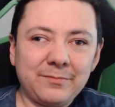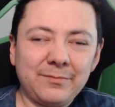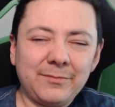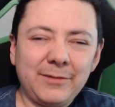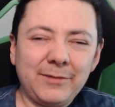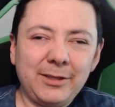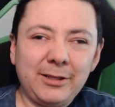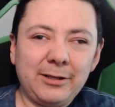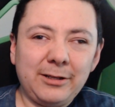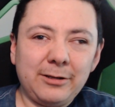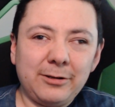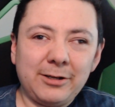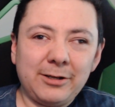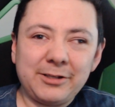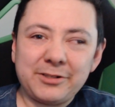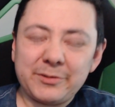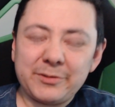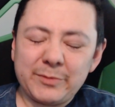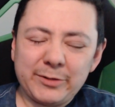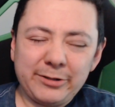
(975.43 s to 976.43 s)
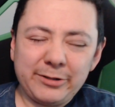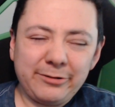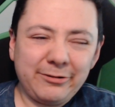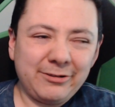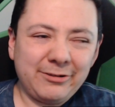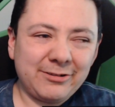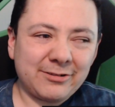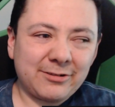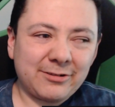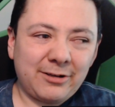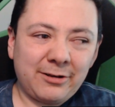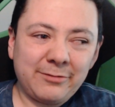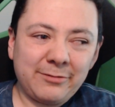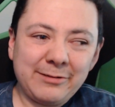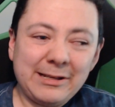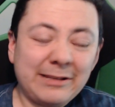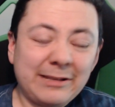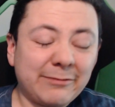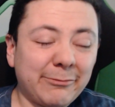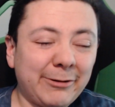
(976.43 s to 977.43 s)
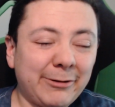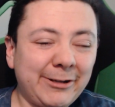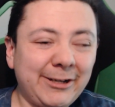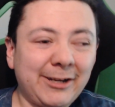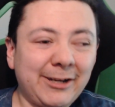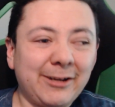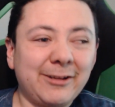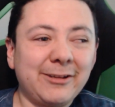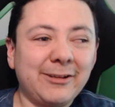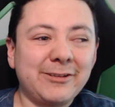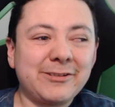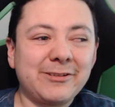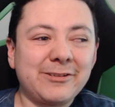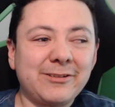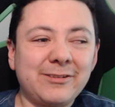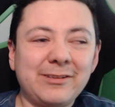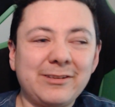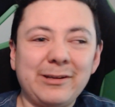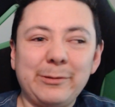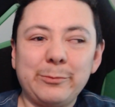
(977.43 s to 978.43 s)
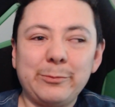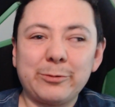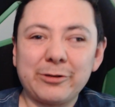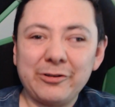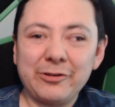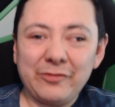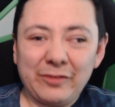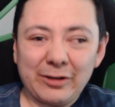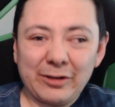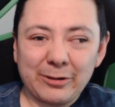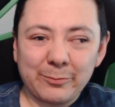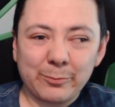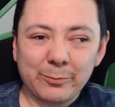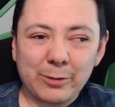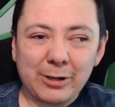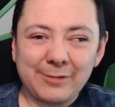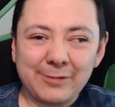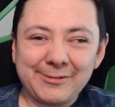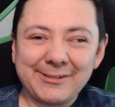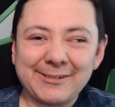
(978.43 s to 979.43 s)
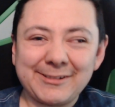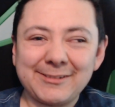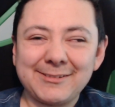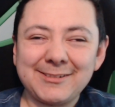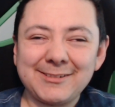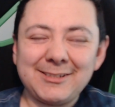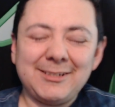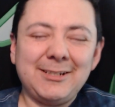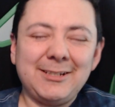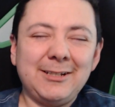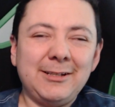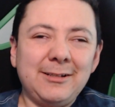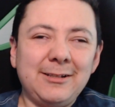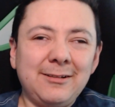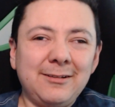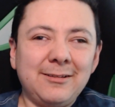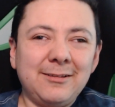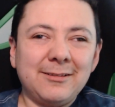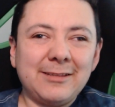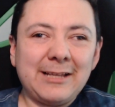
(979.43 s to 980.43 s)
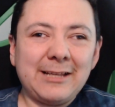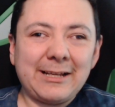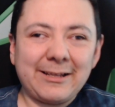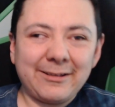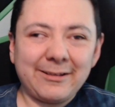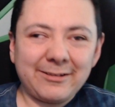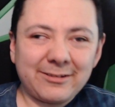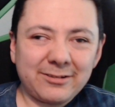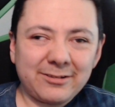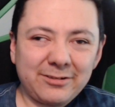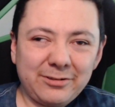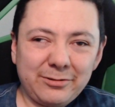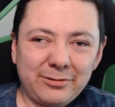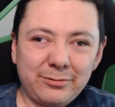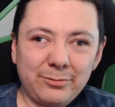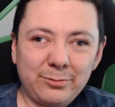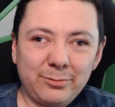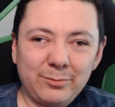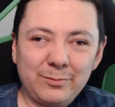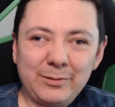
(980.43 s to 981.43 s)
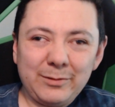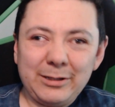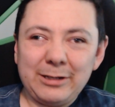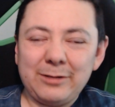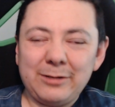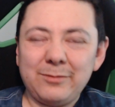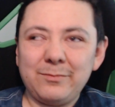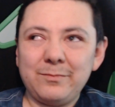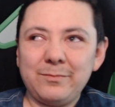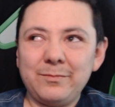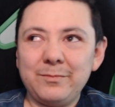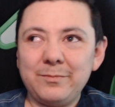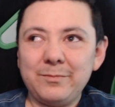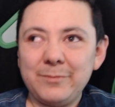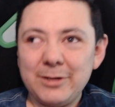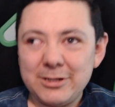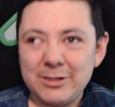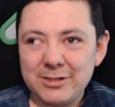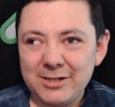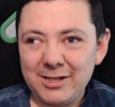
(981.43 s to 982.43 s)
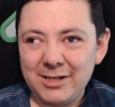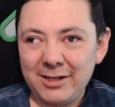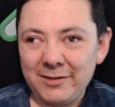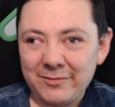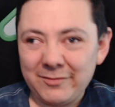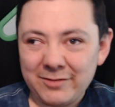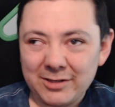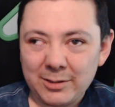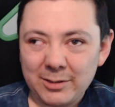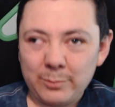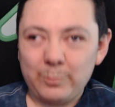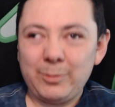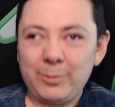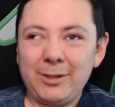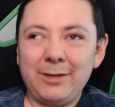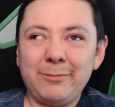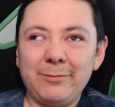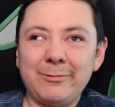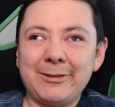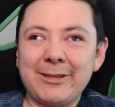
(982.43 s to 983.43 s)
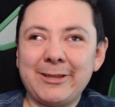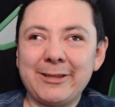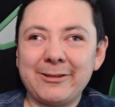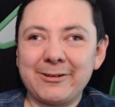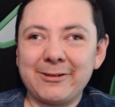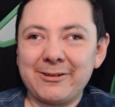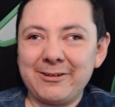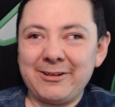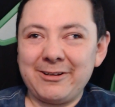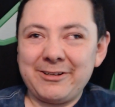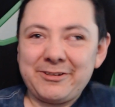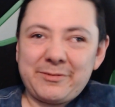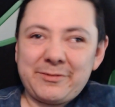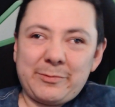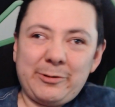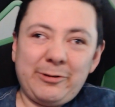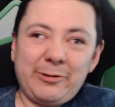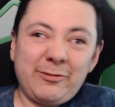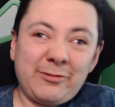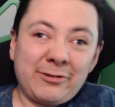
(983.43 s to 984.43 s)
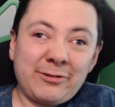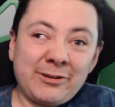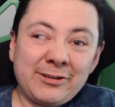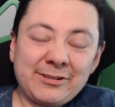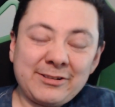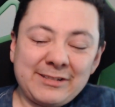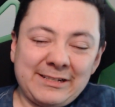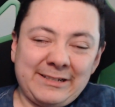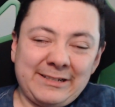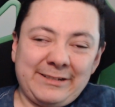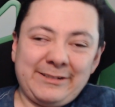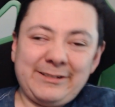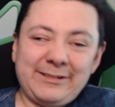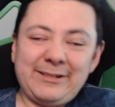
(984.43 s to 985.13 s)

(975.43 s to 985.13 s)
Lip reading: Entrepreneurs are always wanting to improve their products, like to, achieve, to compete with other entrepreneurs and